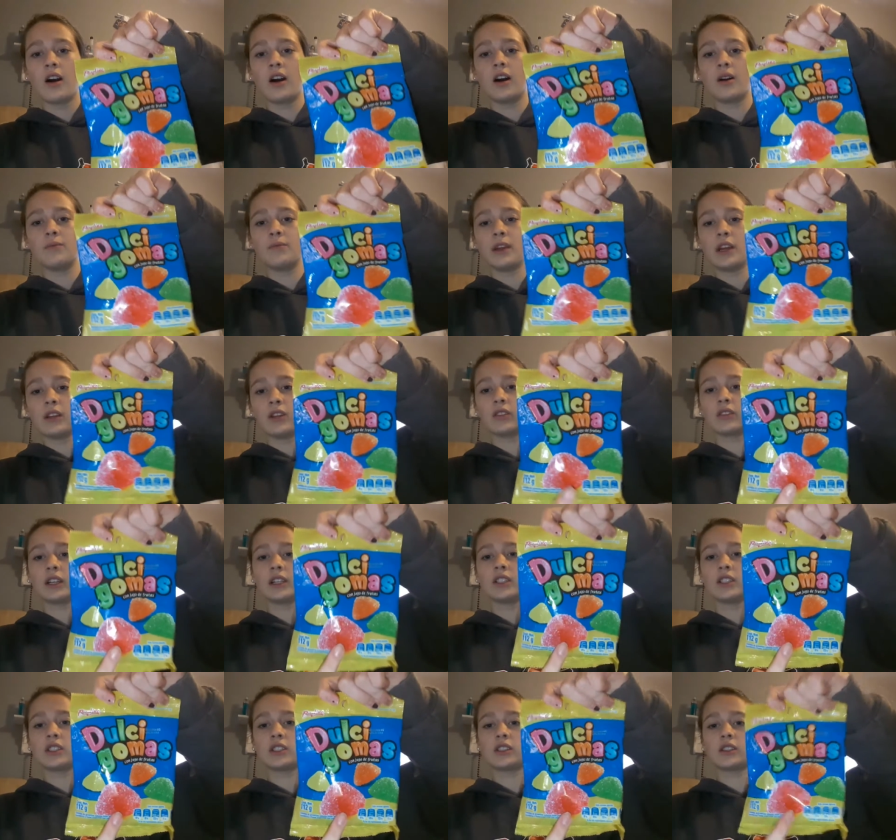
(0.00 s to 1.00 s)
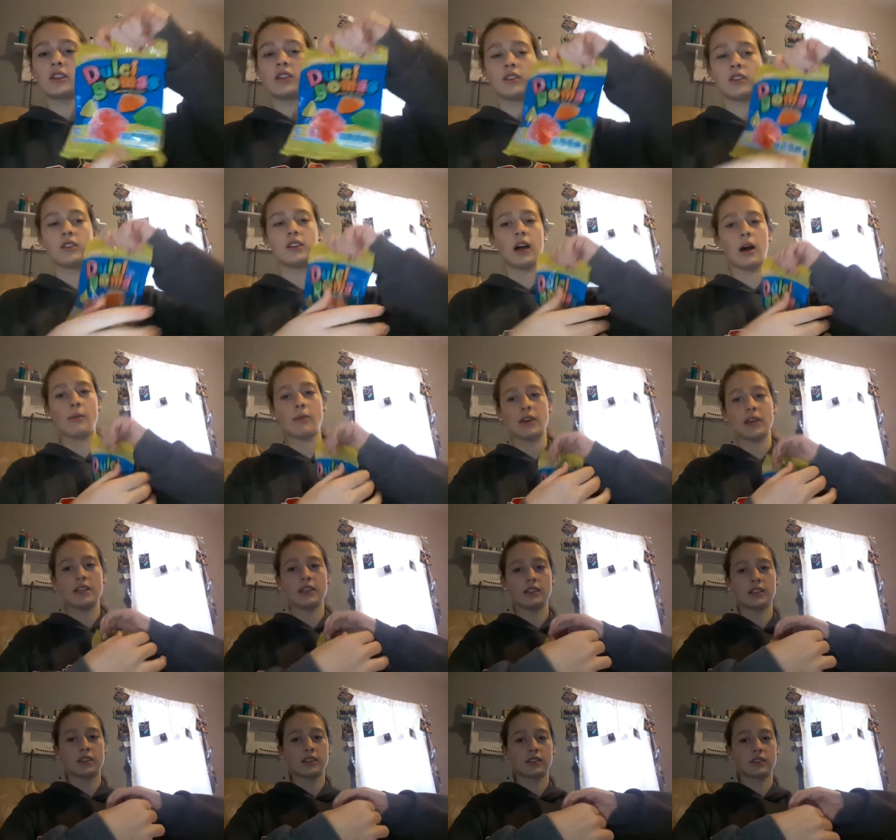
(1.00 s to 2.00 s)
Um, they look like just little
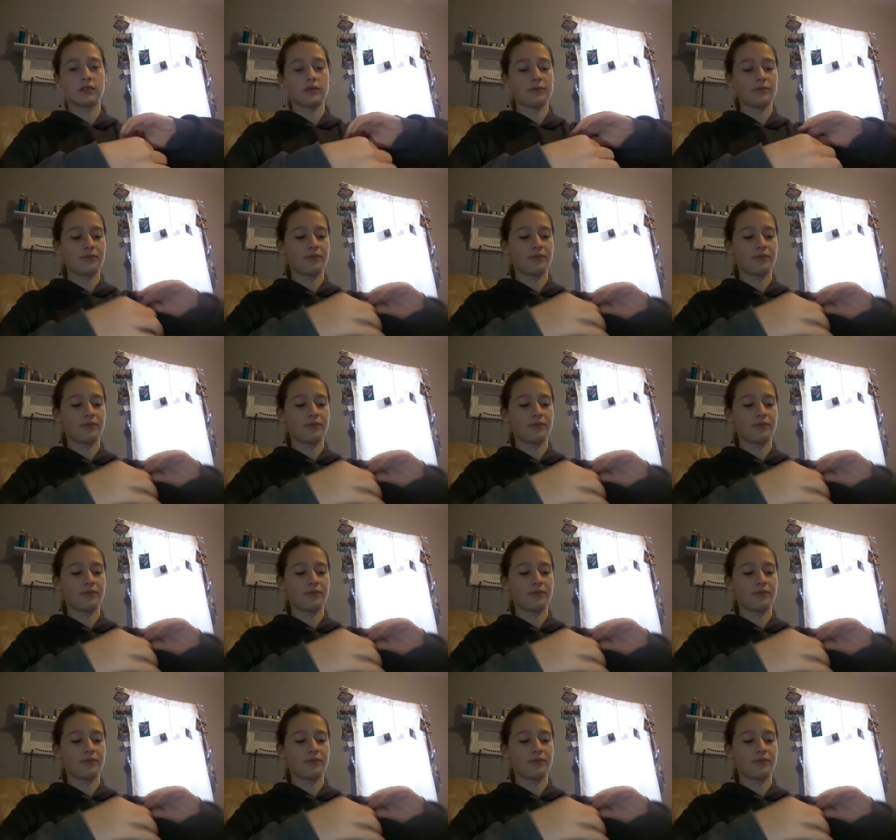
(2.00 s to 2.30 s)
gummies.